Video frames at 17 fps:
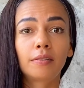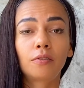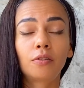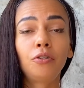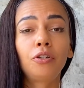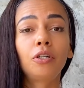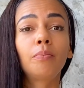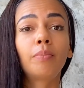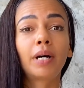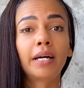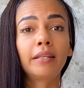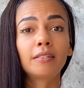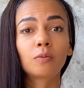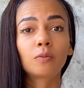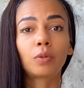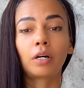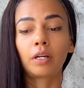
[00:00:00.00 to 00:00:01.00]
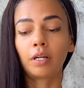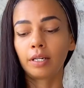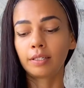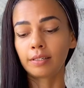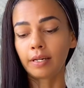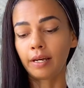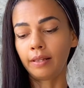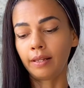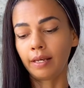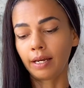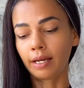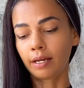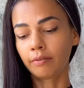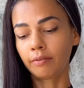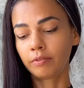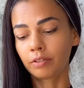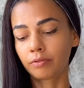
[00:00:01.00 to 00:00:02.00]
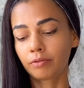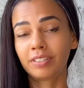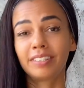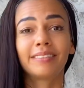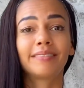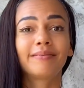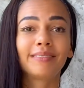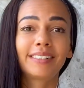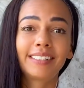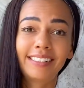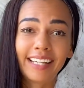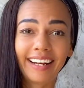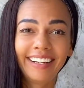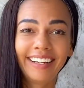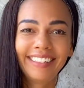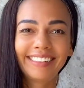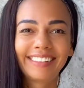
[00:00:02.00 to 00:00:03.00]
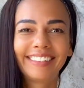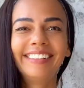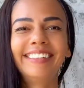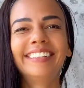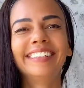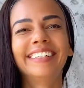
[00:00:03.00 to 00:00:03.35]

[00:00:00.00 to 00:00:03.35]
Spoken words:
So you can buy this product and they have different settings.